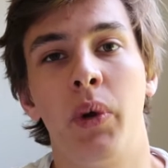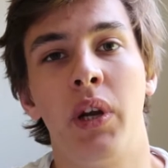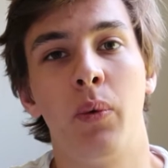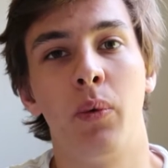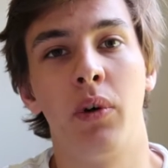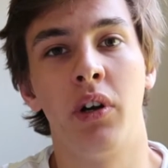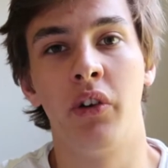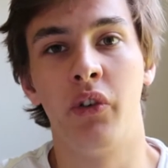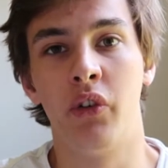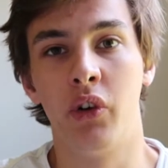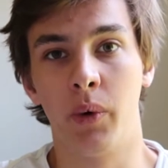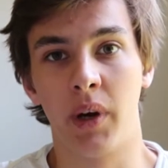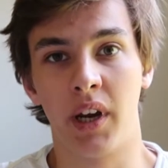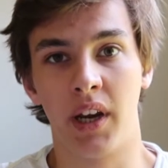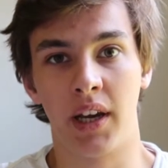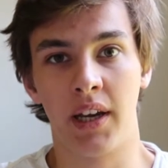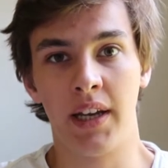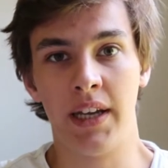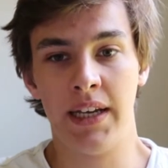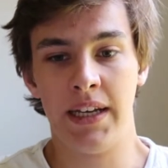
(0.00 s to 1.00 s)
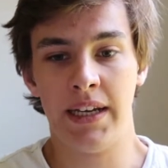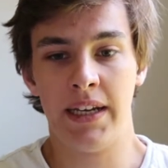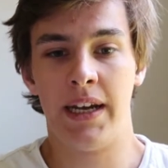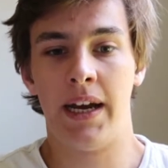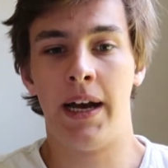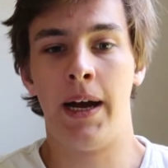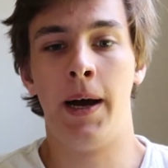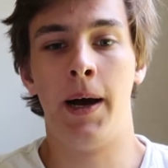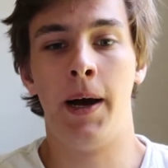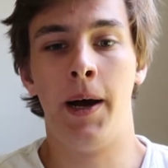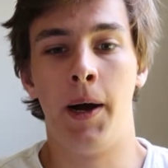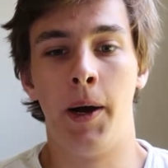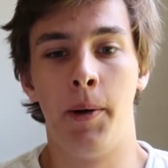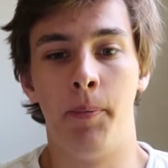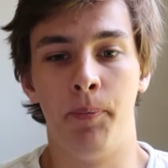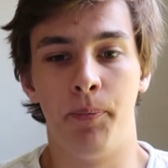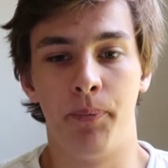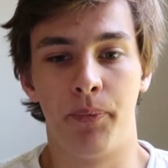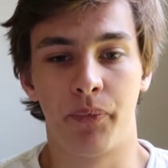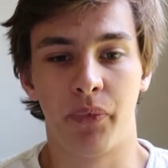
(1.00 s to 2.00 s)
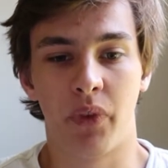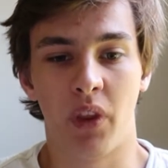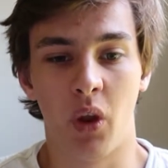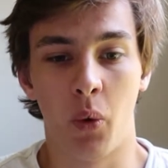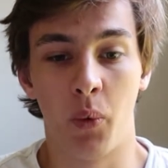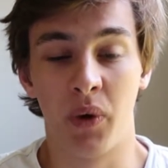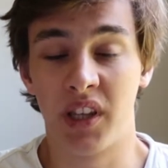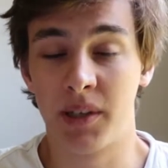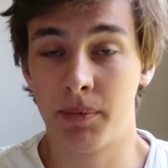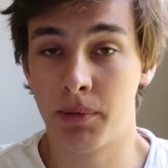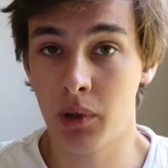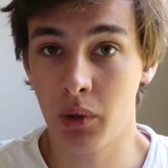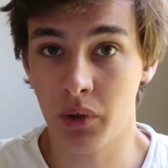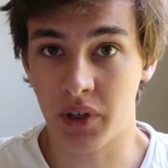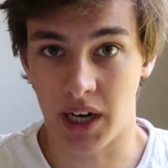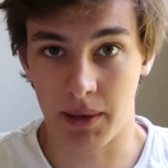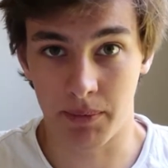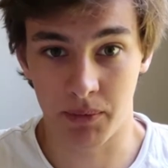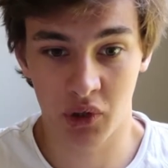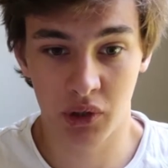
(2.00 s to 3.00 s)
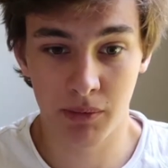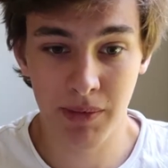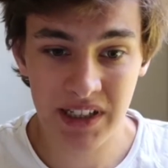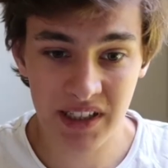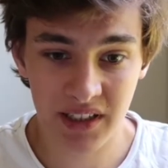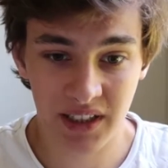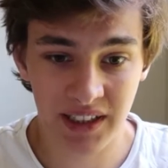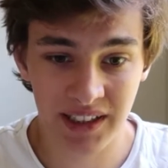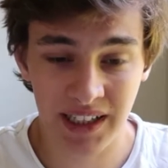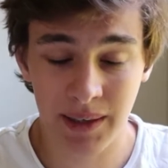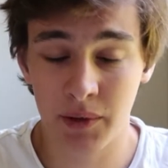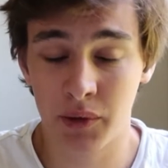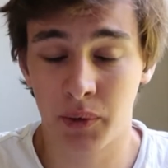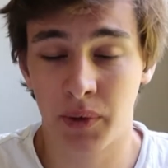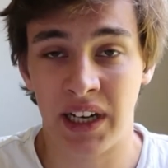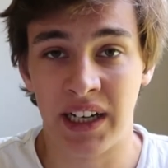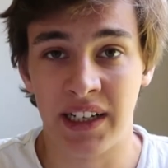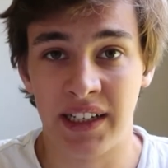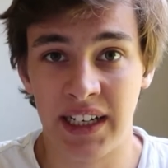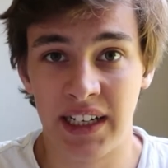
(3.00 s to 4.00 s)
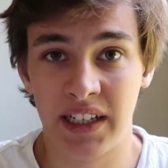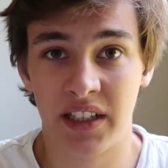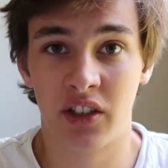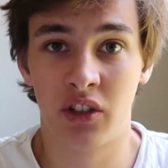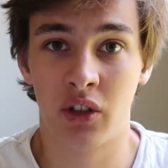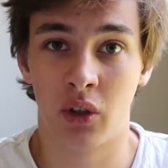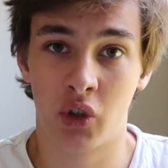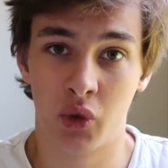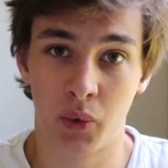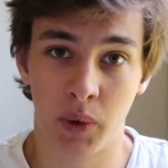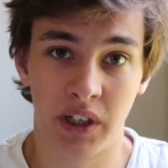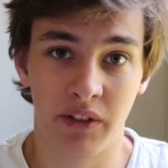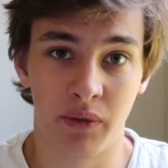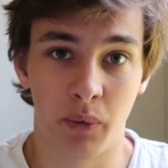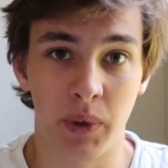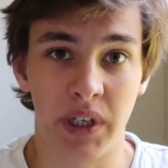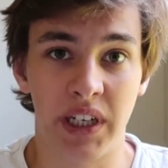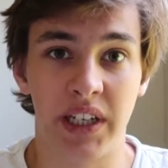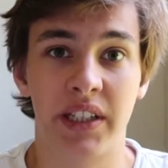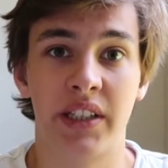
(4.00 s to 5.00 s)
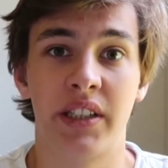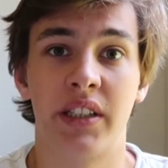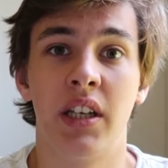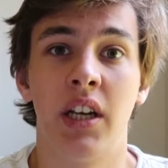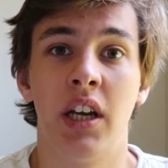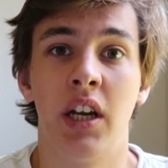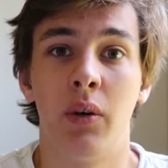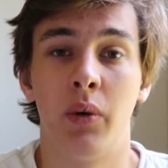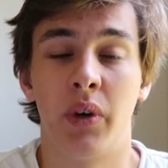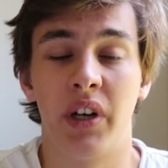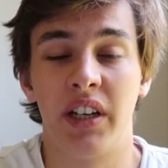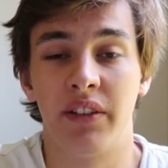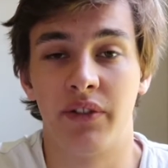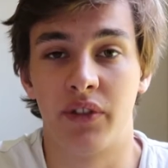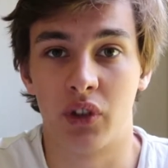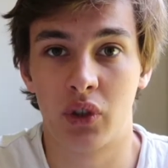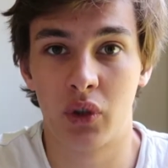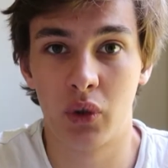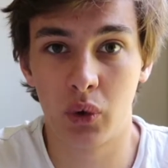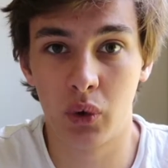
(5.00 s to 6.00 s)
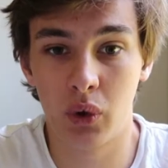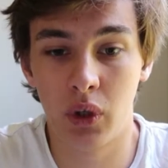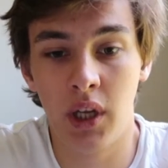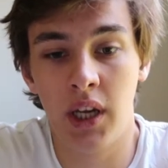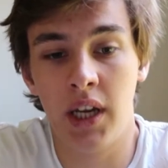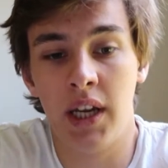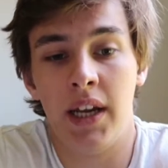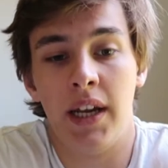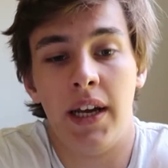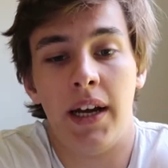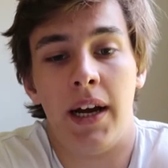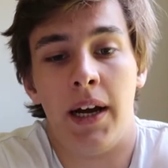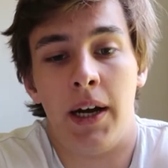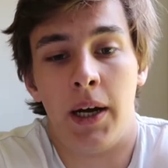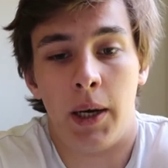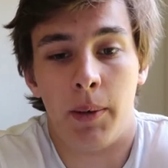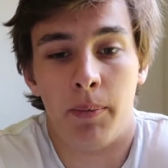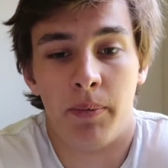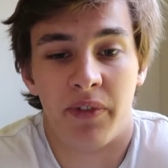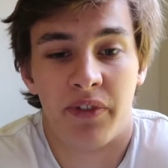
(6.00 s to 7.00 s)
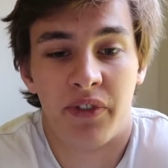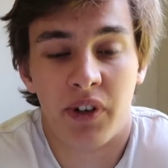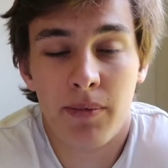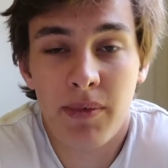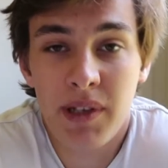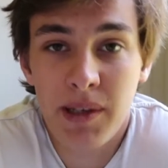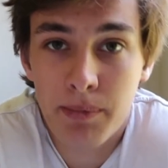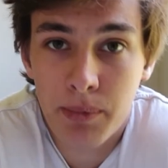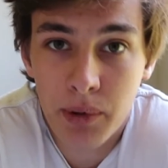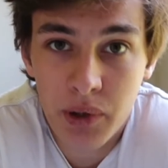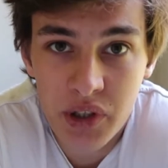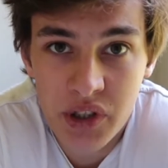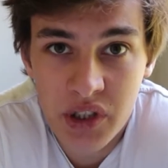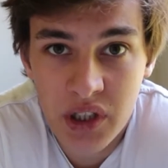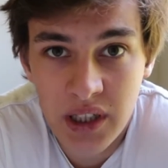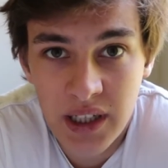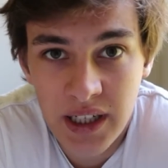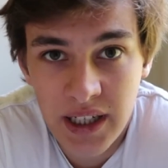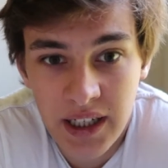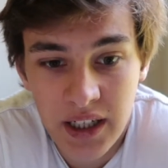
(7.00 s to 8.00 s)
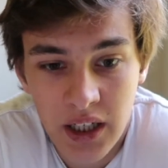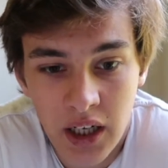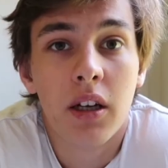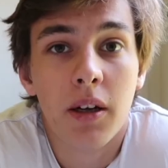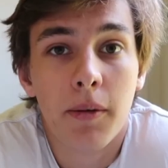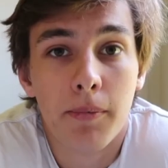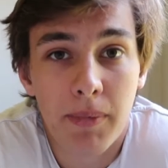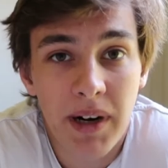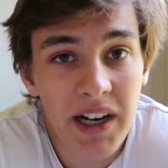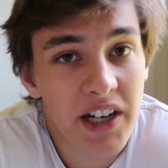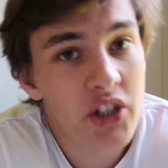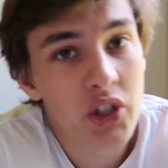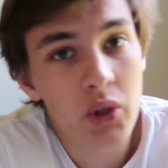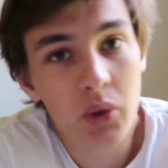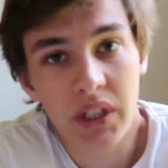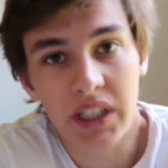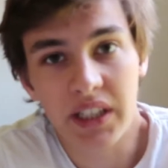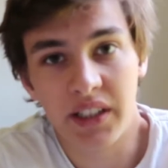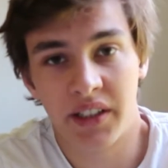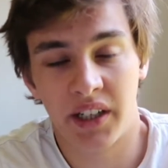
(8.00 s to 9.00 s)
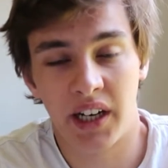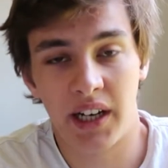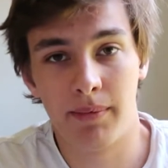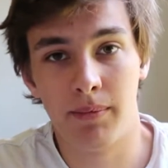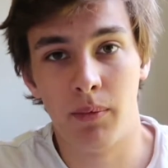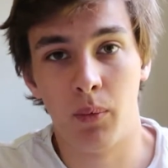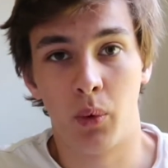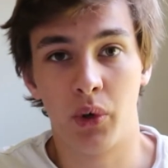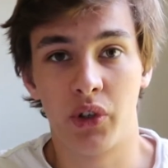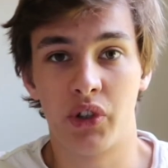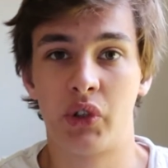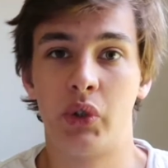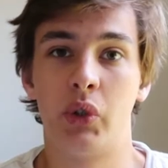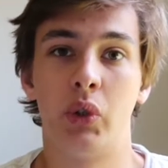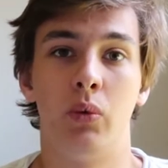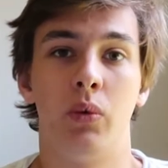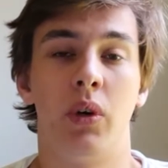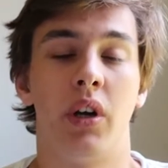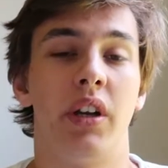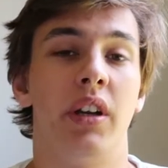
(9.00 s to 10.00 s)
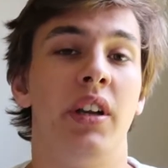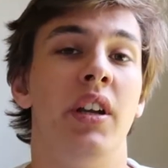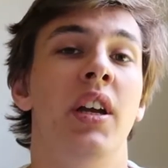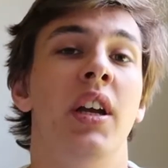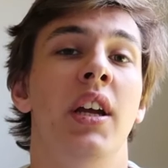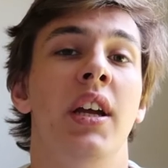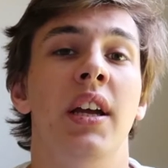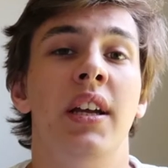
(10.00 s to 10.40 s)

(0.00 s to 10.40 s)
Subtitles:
we were doing with the program. So basically that was what I did, so 12 weeks running for school. For me personally, my shooting time was to run